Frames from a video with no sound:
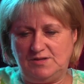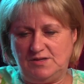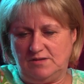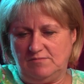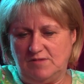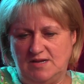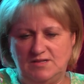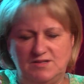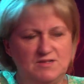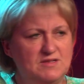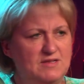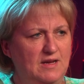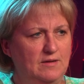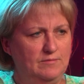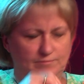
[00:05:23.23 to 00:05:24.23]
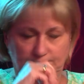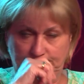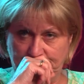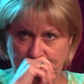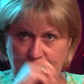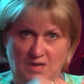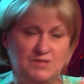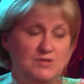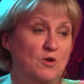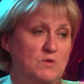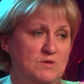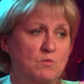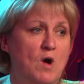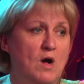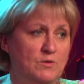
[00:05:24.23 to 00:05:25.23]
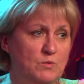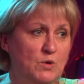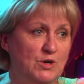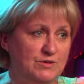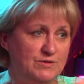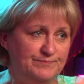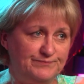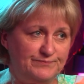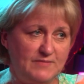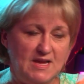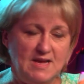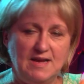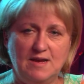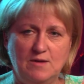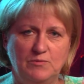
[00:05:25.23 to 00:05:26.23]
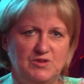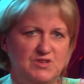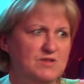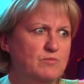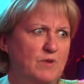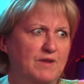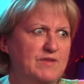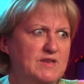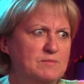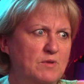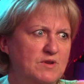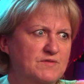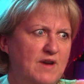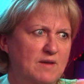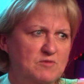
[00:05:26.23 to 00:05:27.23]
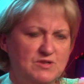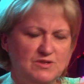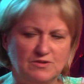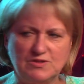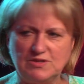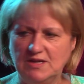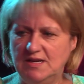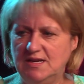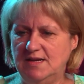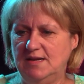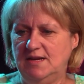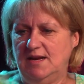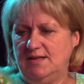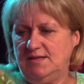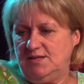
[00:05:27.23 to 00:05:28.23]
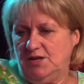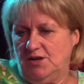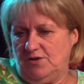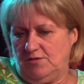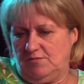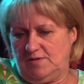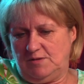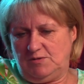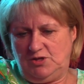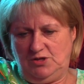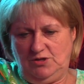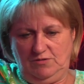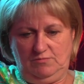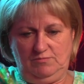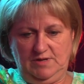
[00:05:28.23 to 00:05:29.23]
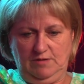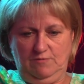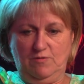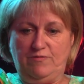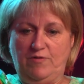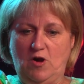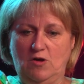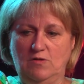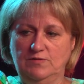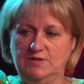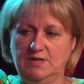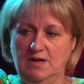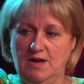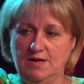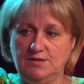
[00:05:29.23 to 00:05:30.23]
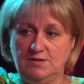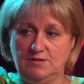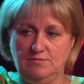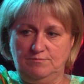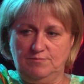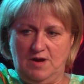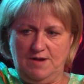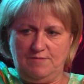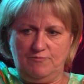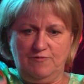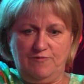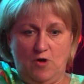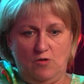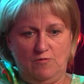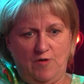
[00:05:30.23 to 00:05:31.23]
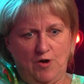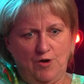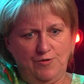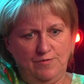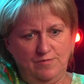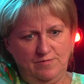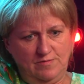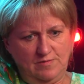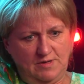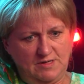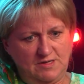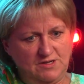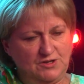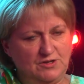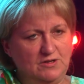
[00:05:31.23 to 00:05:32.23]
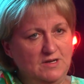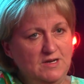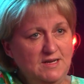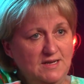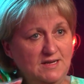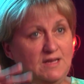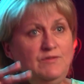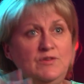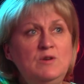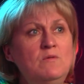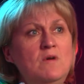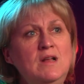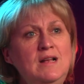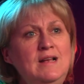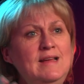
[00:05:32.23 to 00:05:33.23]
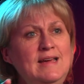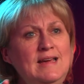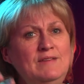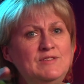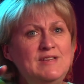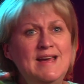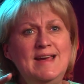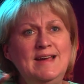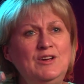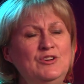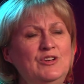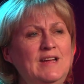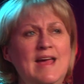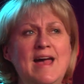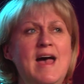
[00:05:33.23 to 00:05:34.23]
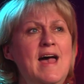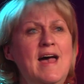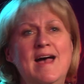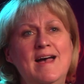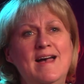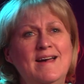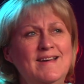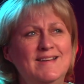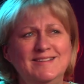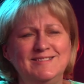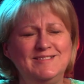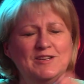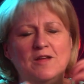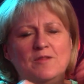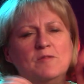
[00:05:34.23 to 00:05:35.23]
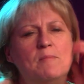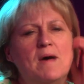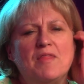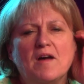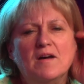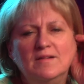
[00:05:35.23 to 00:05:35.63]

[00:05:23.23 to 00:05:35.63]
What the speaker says: to sing, my song was Wild World, which is one of his most famous songs. And so there were two little revolves, and I'd revolve on and do, if you want to leave, take good care, the mother.